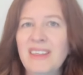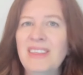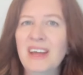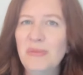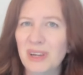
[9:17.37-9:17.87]

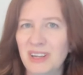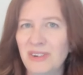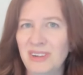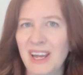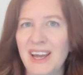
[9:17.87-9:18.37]
Then what you
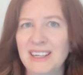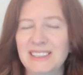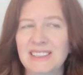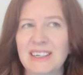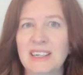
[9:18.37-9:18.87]
get
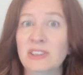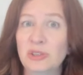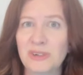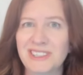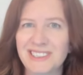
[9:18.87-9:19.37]
is
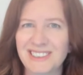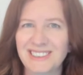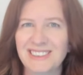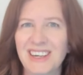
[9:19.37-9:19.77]
choices.